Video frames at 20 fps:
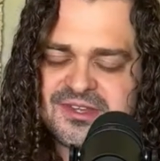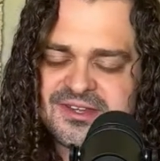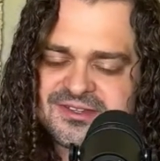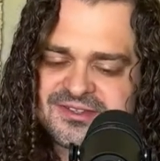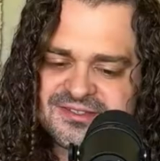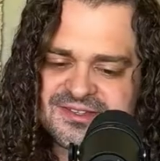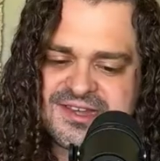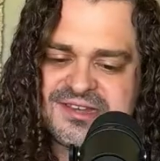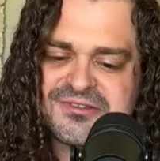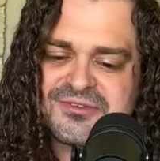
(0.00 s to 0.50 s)
And
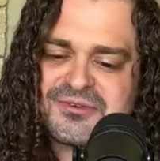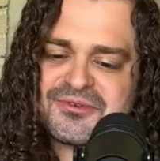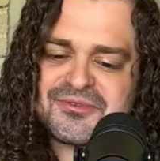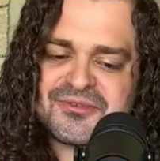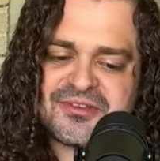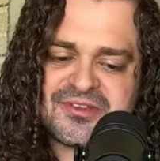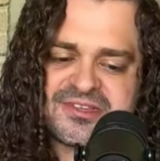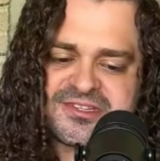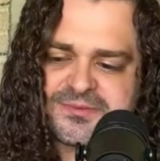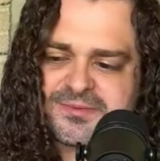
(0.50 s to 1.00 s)
stay tuned
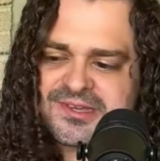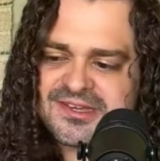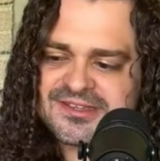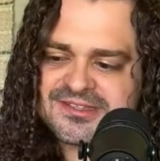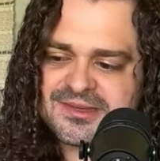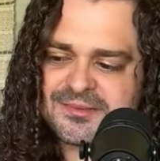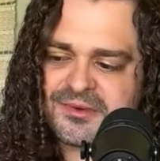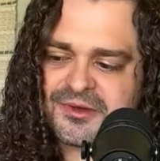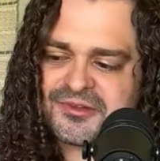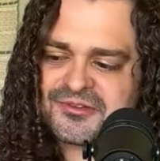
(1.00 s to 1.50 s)
for this
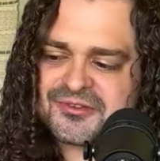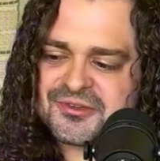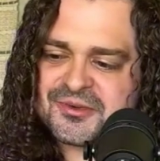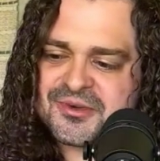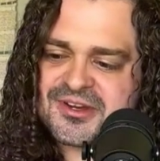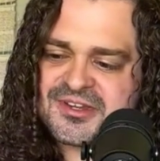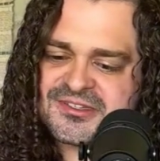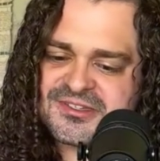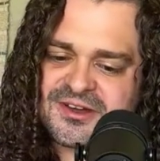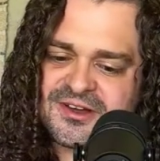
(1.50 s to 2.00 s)
because I'm also
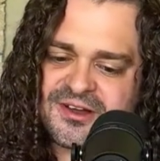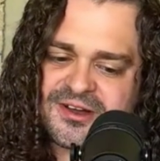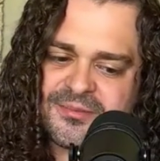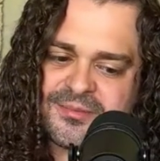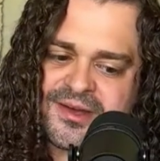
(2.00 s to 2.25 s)
going to talk